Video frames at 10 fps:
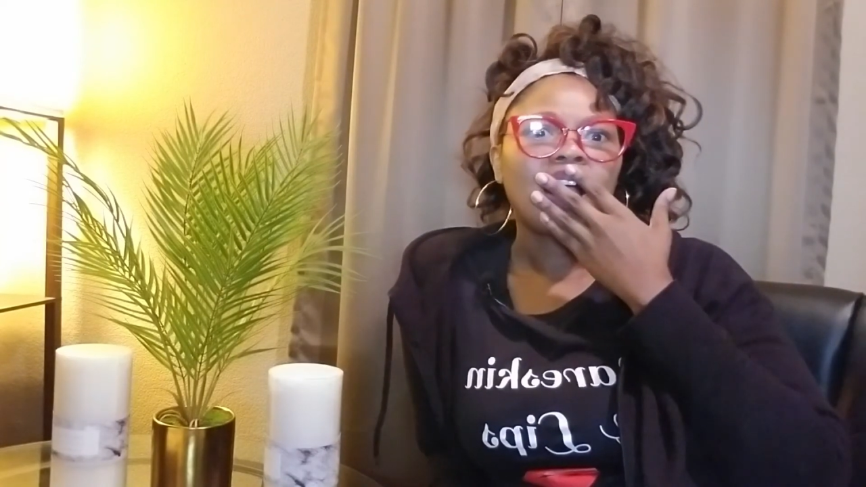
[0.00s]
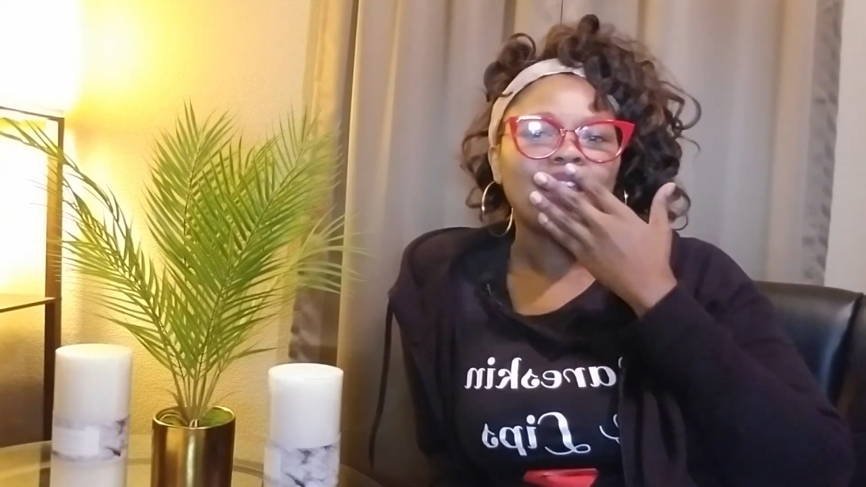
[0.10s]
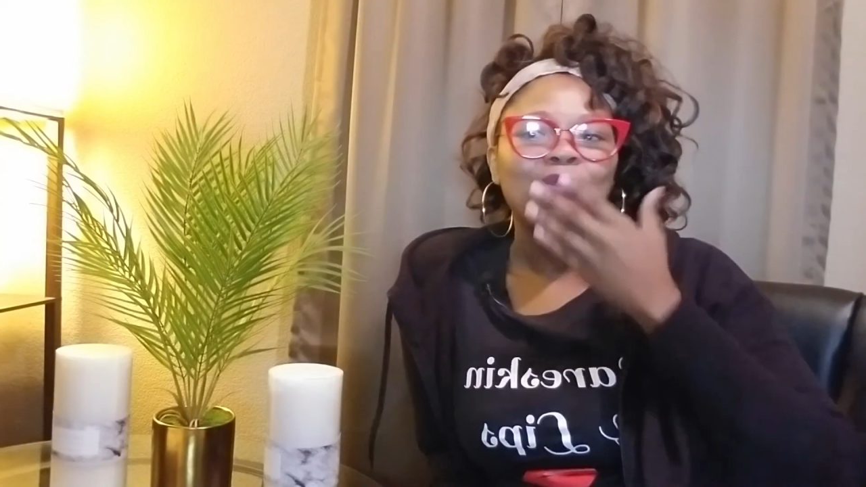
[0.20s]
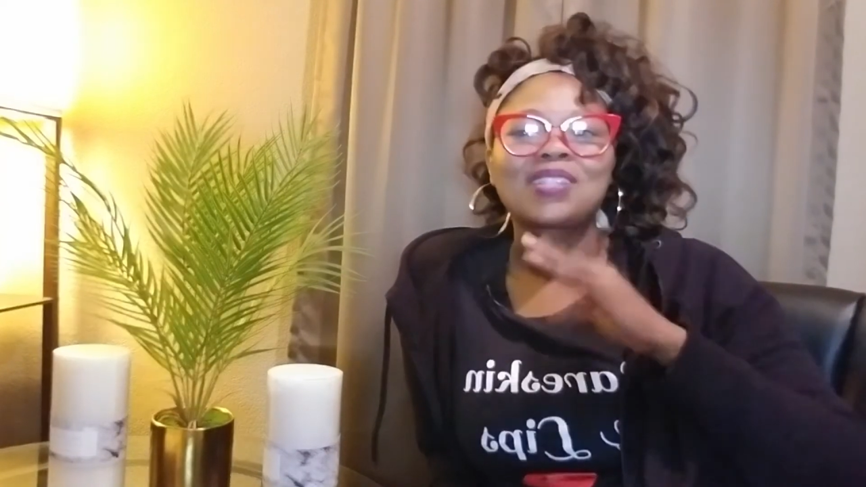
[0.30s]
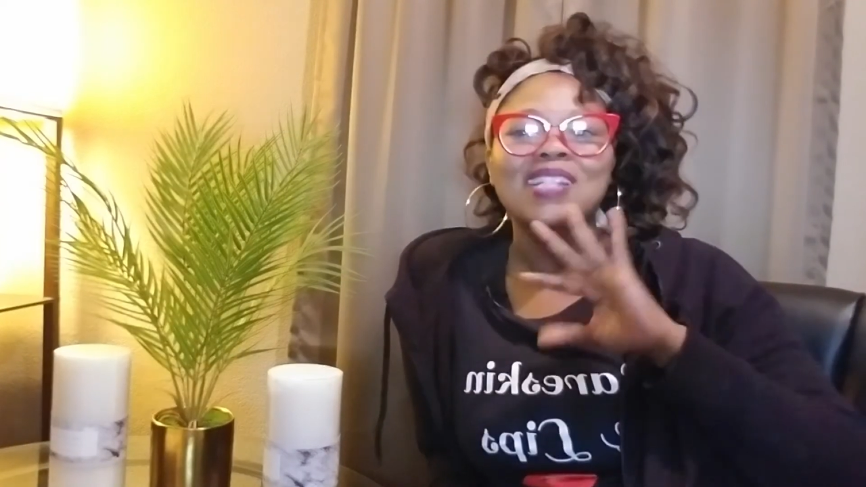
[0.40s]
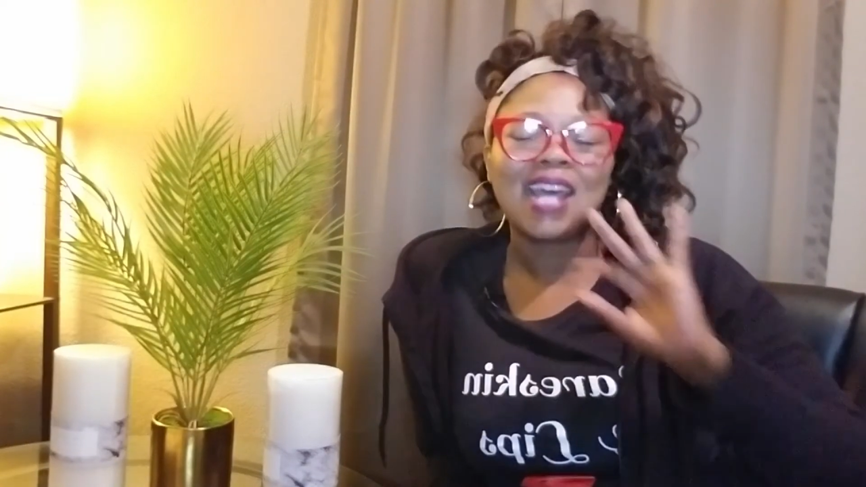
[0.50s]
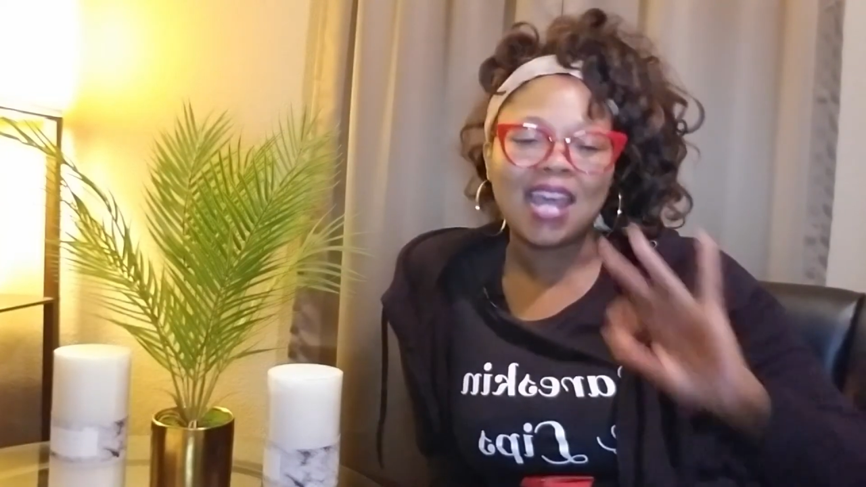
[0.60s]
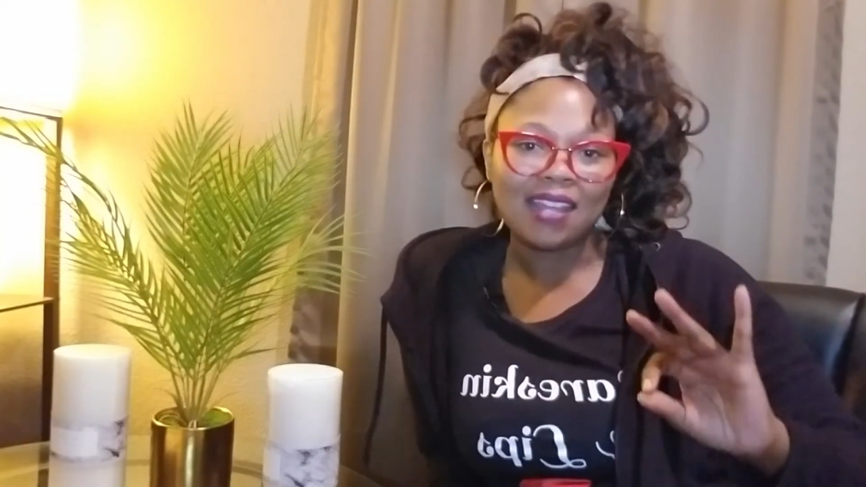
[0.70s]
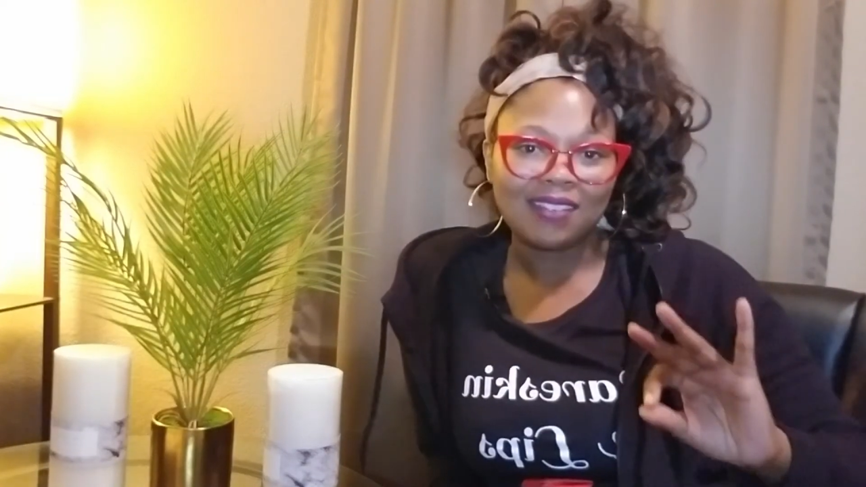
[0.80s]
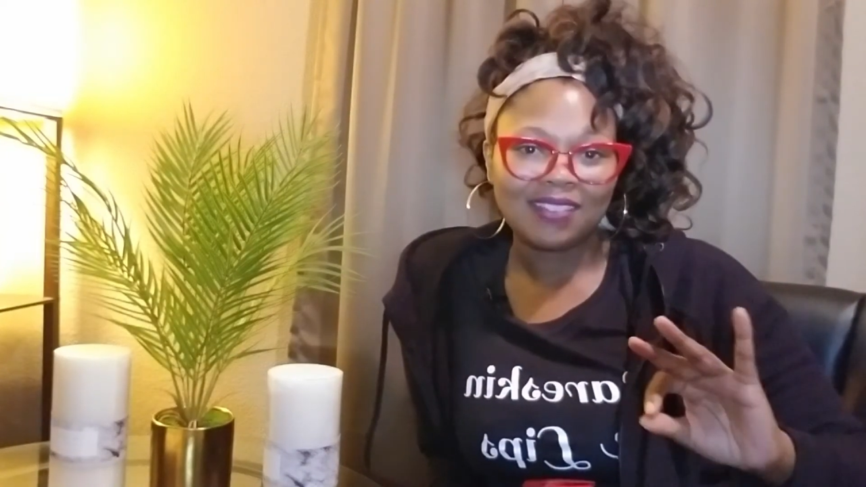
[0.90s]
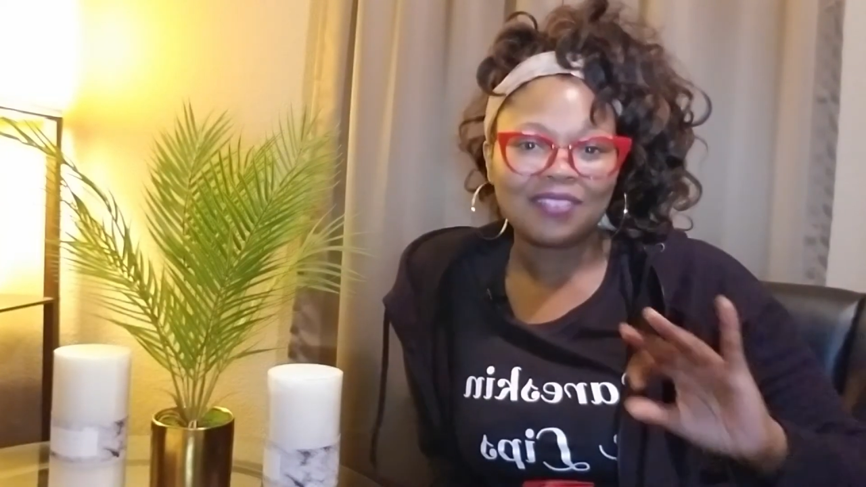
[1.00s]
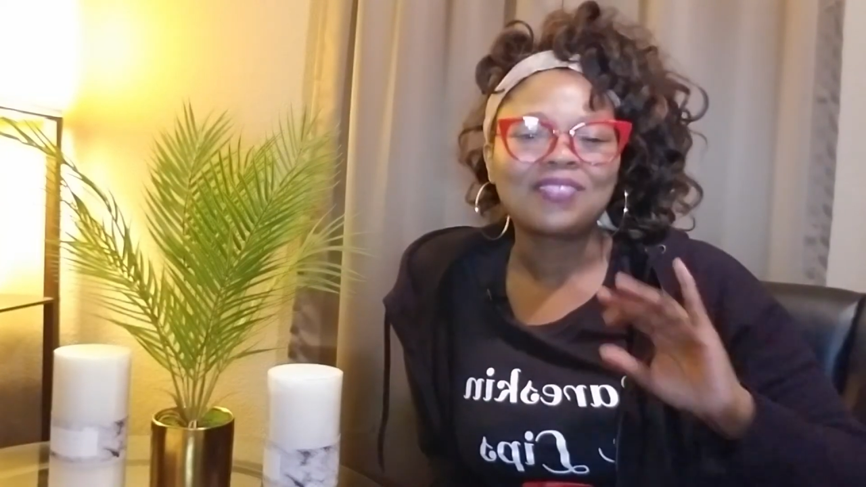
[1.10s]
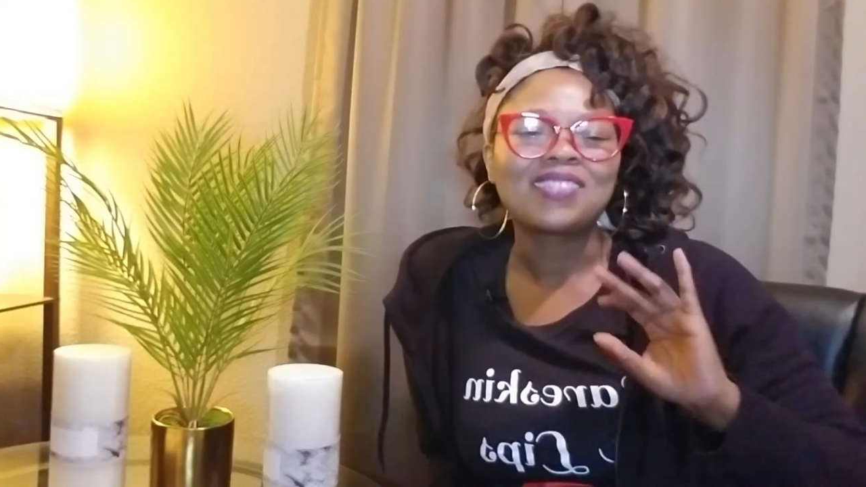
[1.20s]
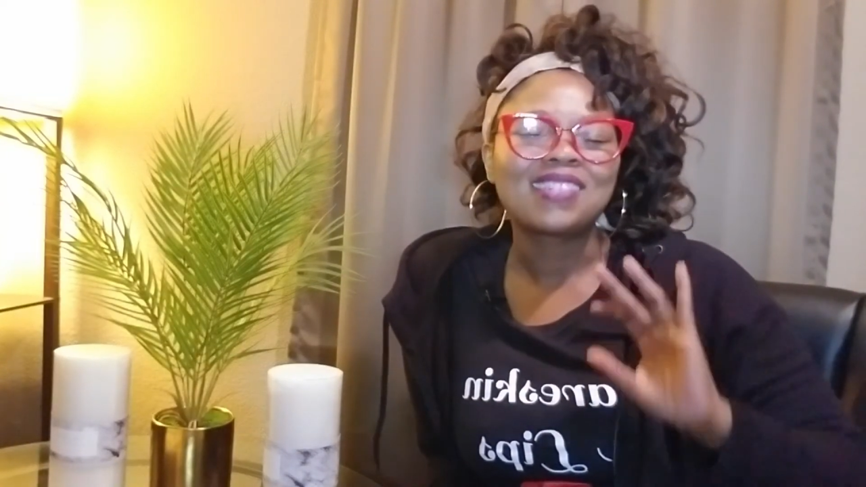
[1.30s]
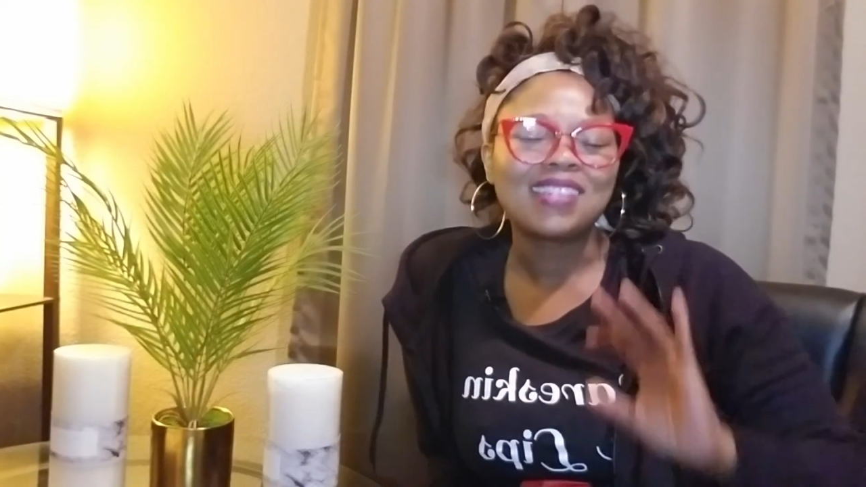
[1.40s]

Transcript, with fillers: it was that it was